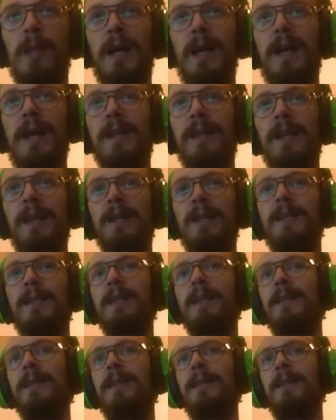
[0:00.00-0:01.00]
and I
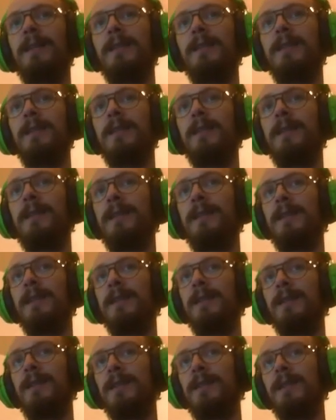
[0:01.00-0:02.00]
think that
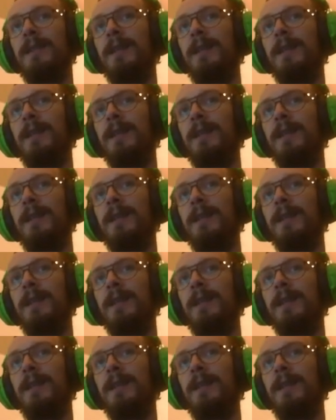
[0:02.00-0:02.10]
this